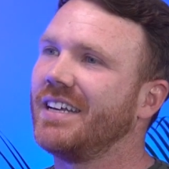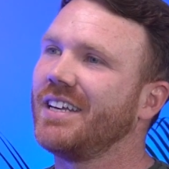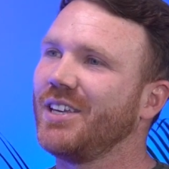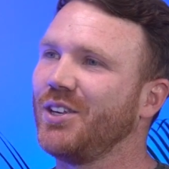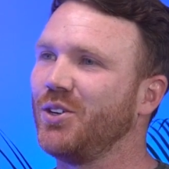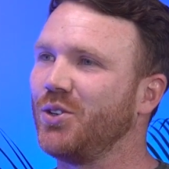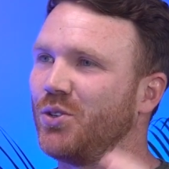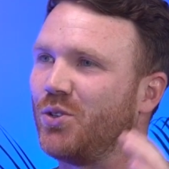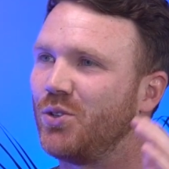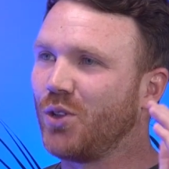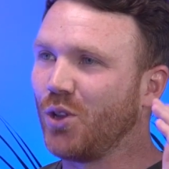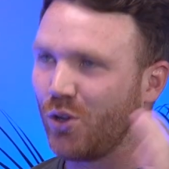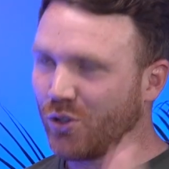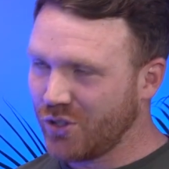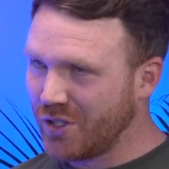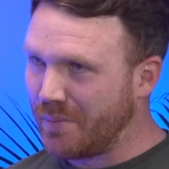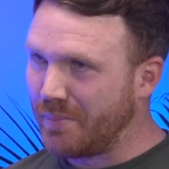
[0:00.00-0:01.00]
You
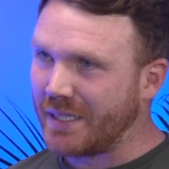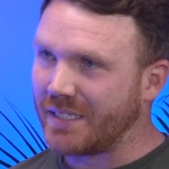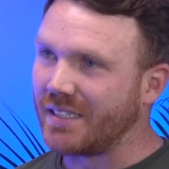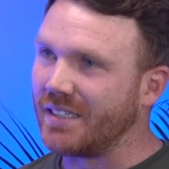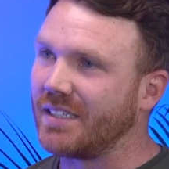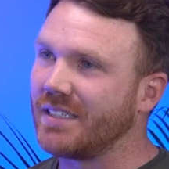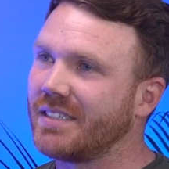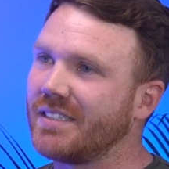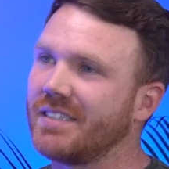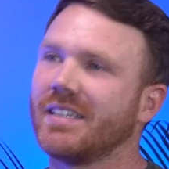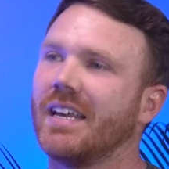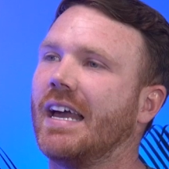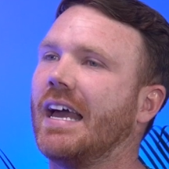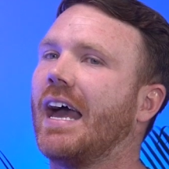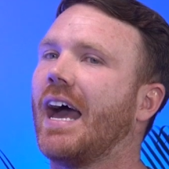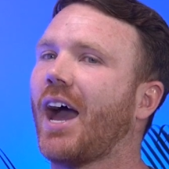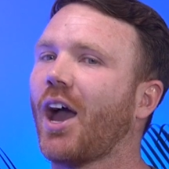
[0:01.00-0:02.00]
launched the business.
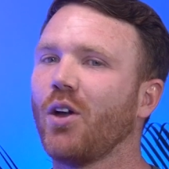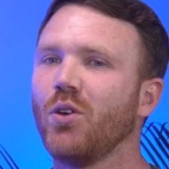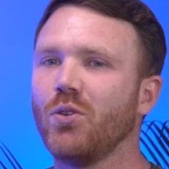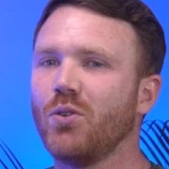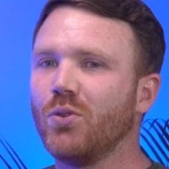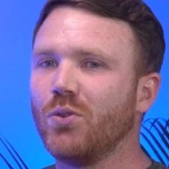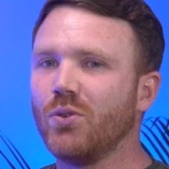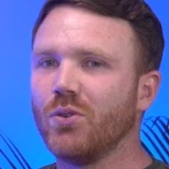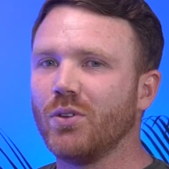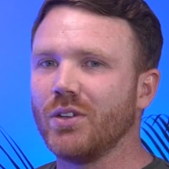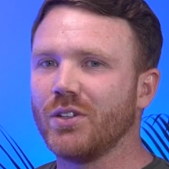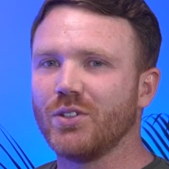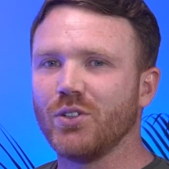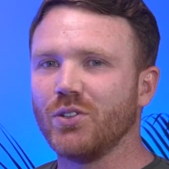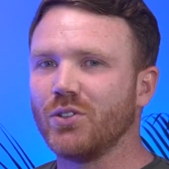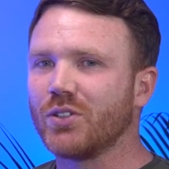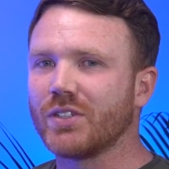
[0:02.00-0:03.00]
How
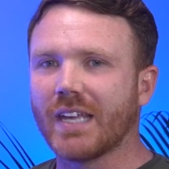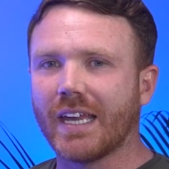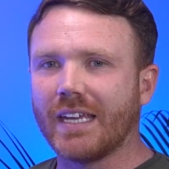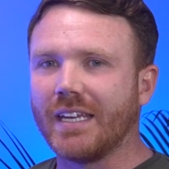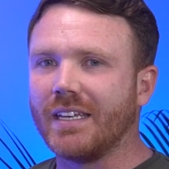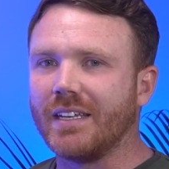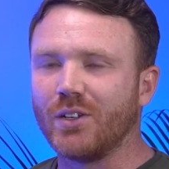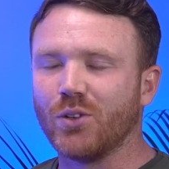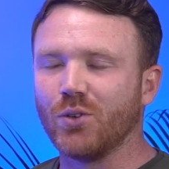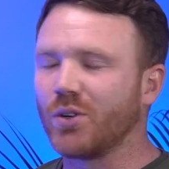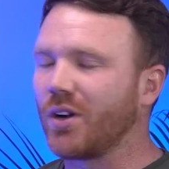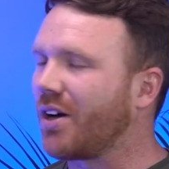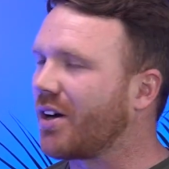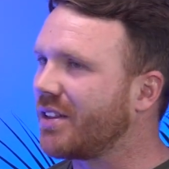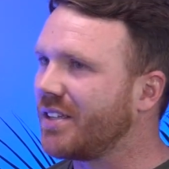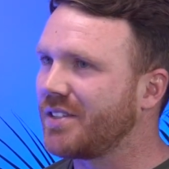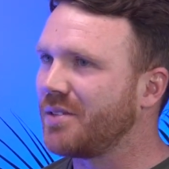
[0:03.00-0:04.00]
do you sign Go
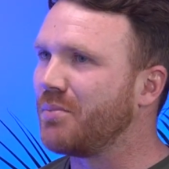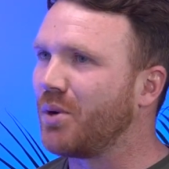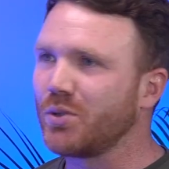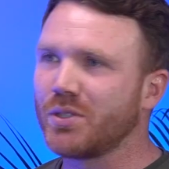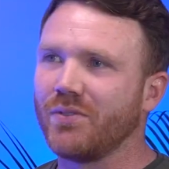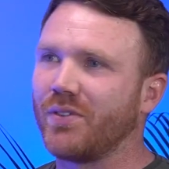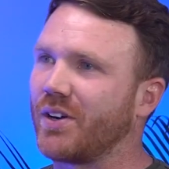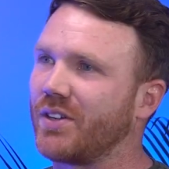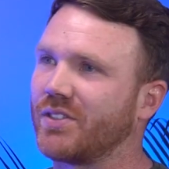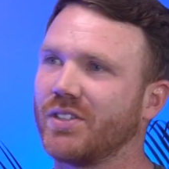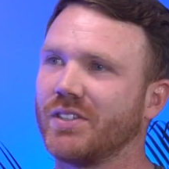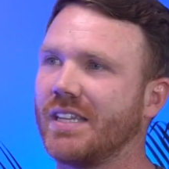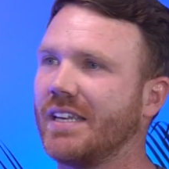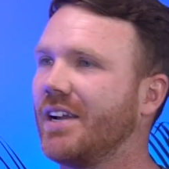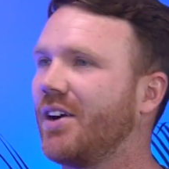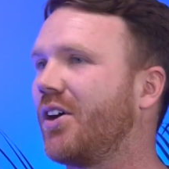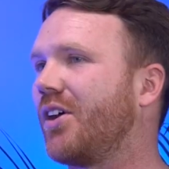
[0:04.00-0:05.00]
Cardless and Multiverse? Because
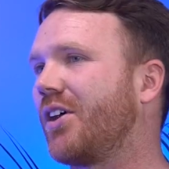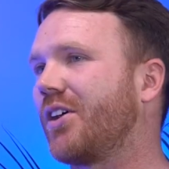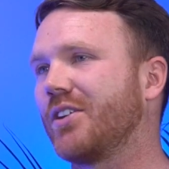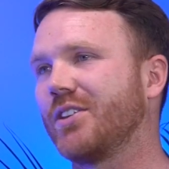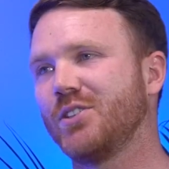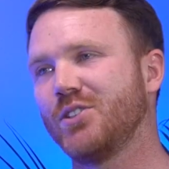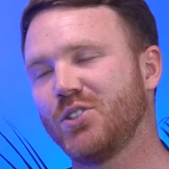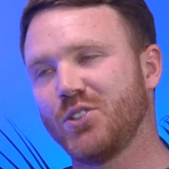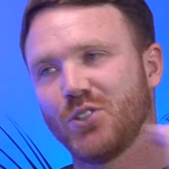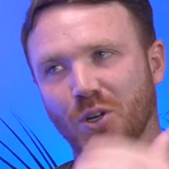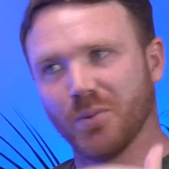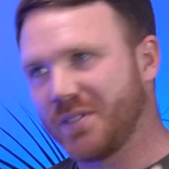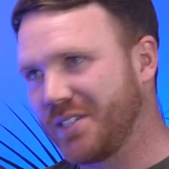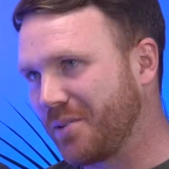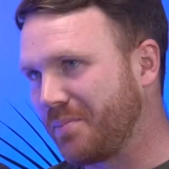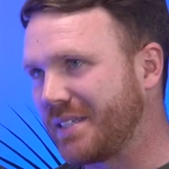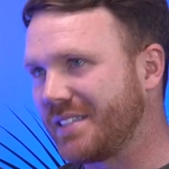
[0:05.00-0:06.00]
they are top
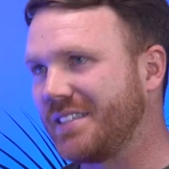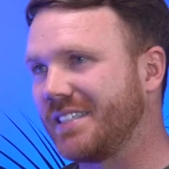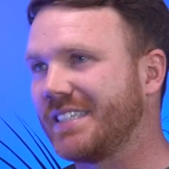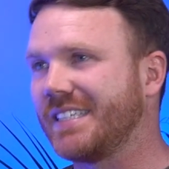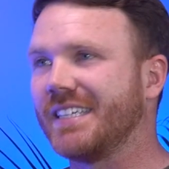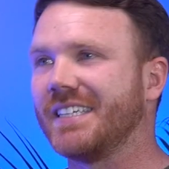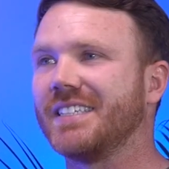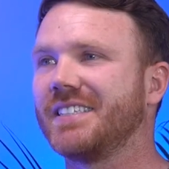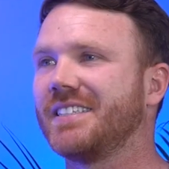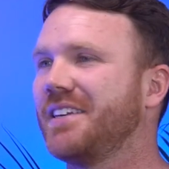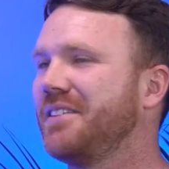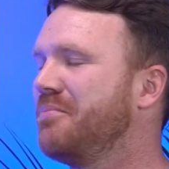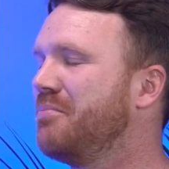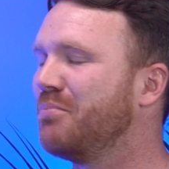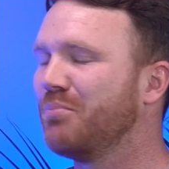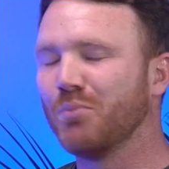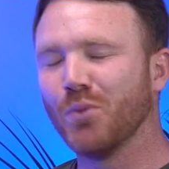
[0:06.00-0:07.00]
tier businesses.
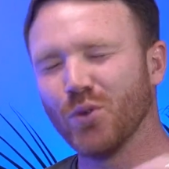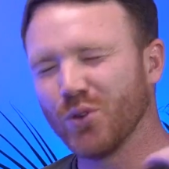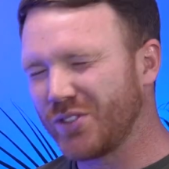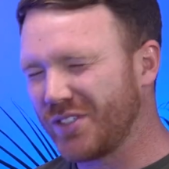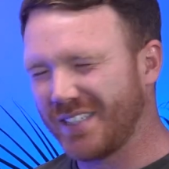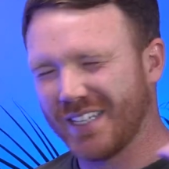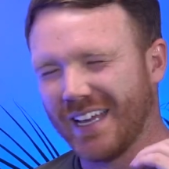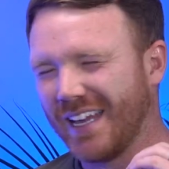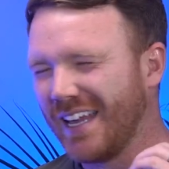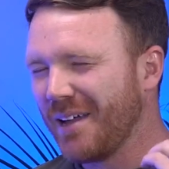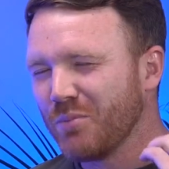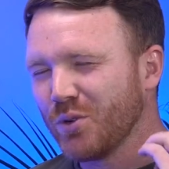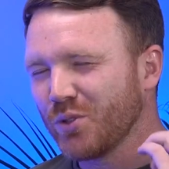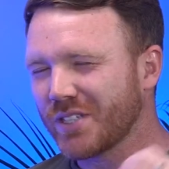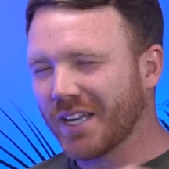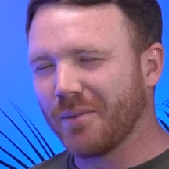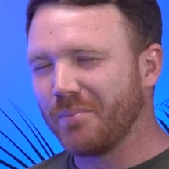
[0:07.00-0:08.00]
Most
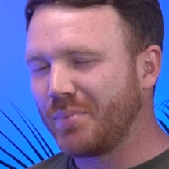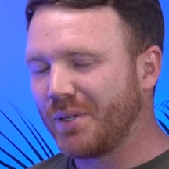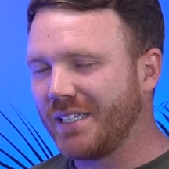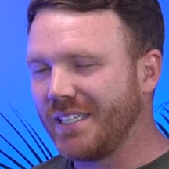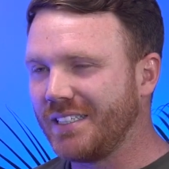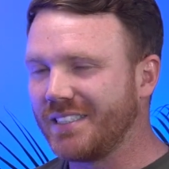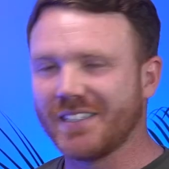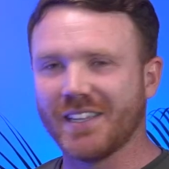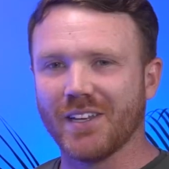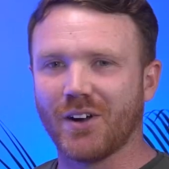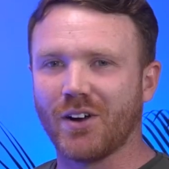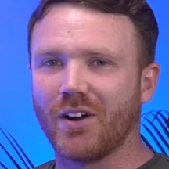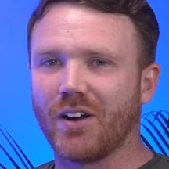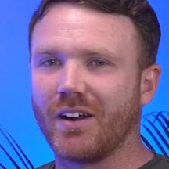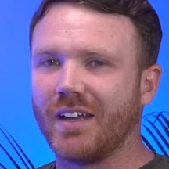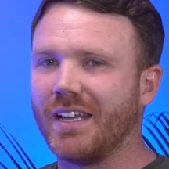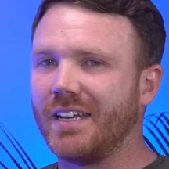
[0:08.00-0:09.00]
companies that
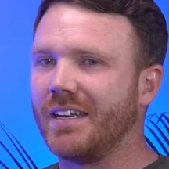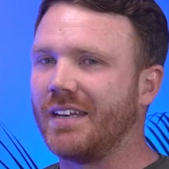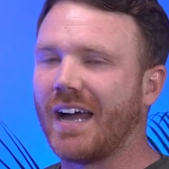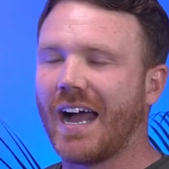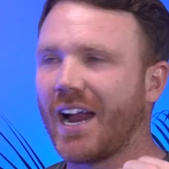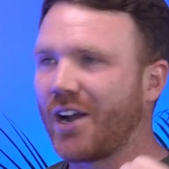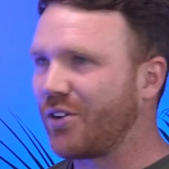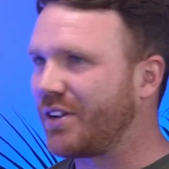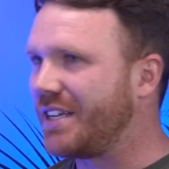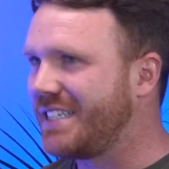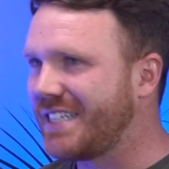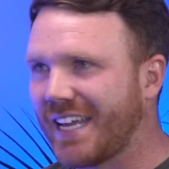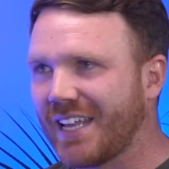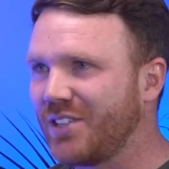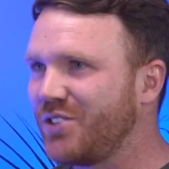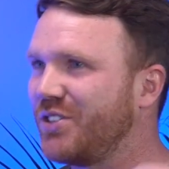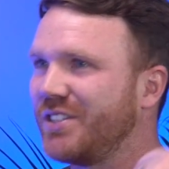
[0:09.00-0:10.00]
are in hiring
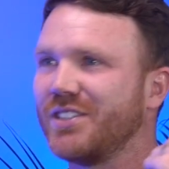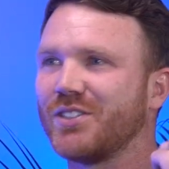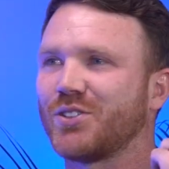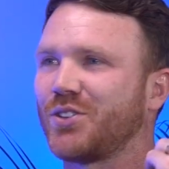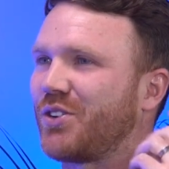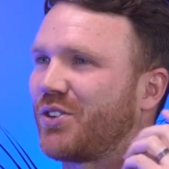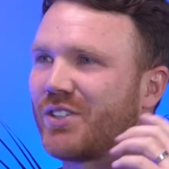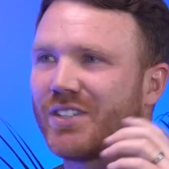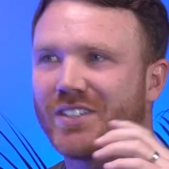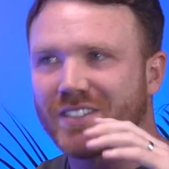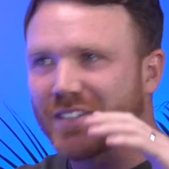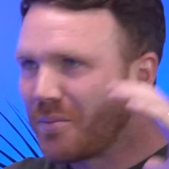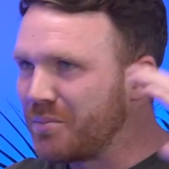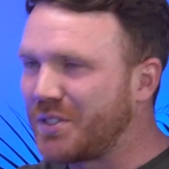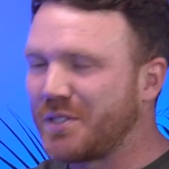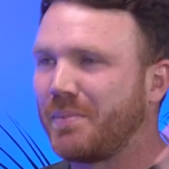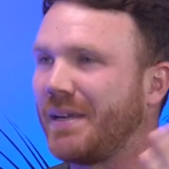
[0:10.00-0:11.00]
intelligence or
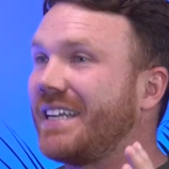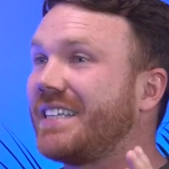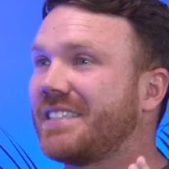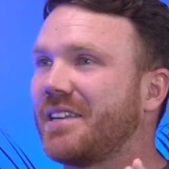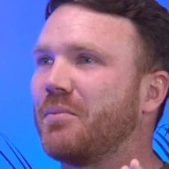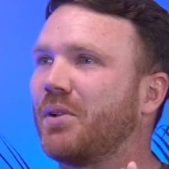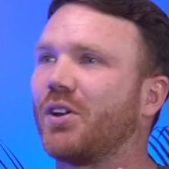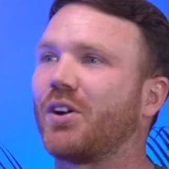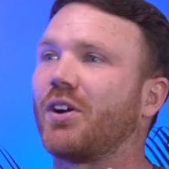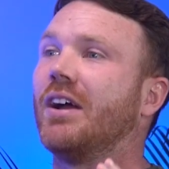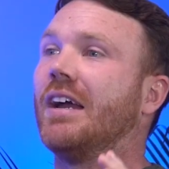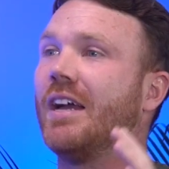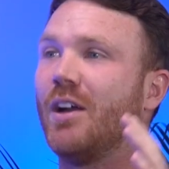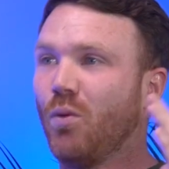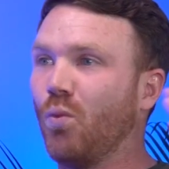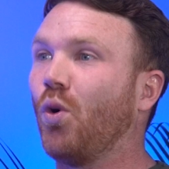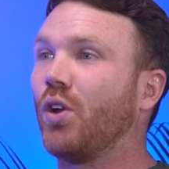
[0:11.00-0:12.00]
some space similar
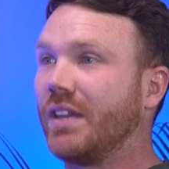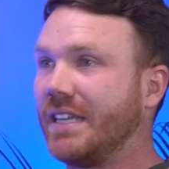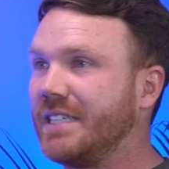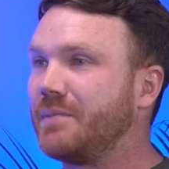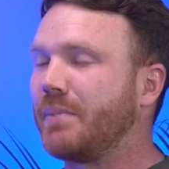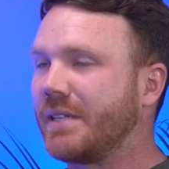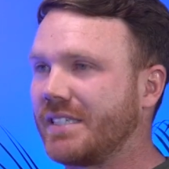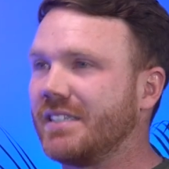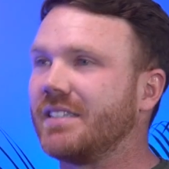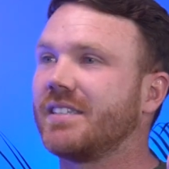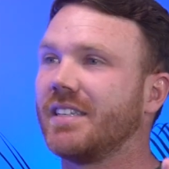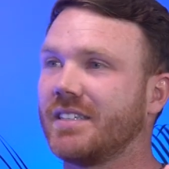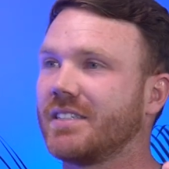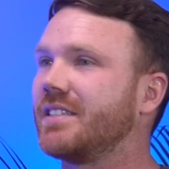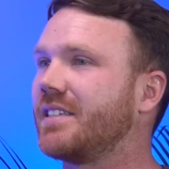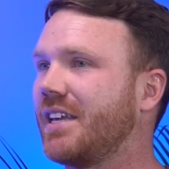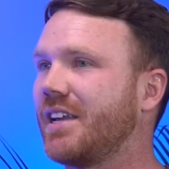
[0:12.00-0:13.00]
want these
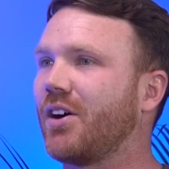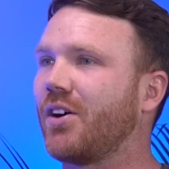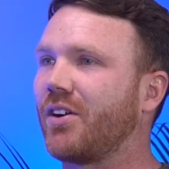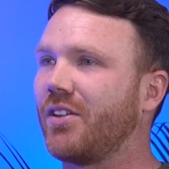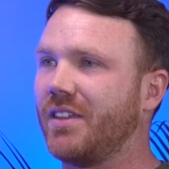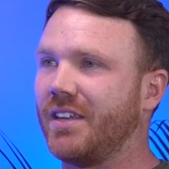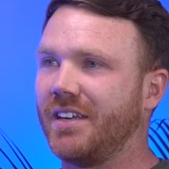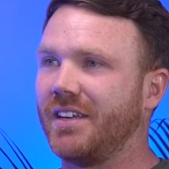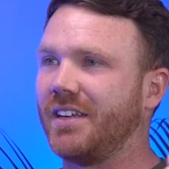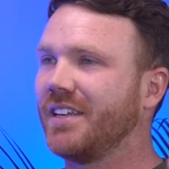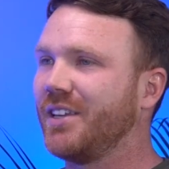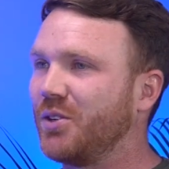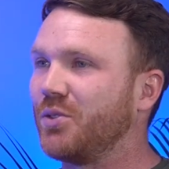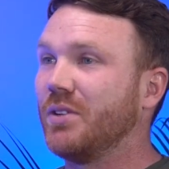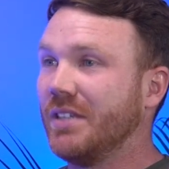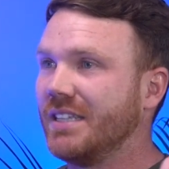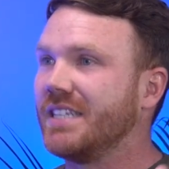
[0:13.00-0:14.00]
businesses because they are the
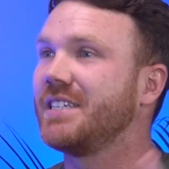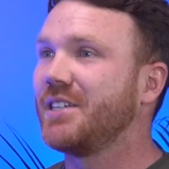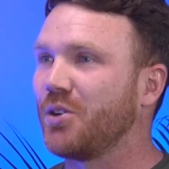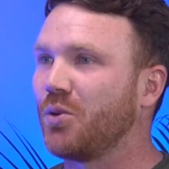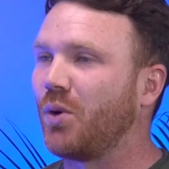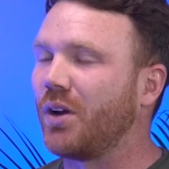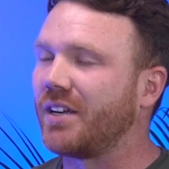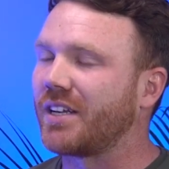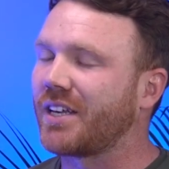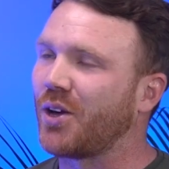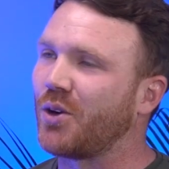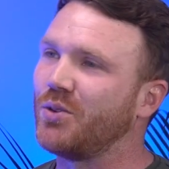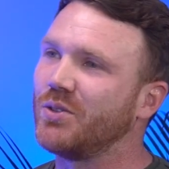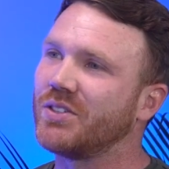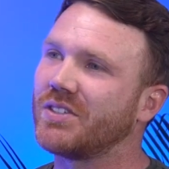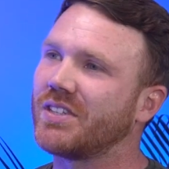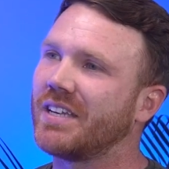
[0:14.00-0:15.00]
tier one
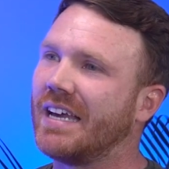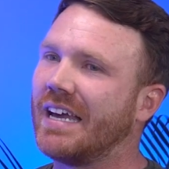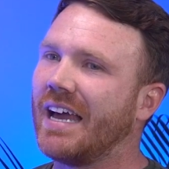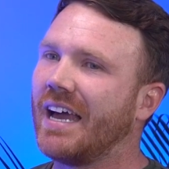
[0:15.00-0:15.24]
accounts.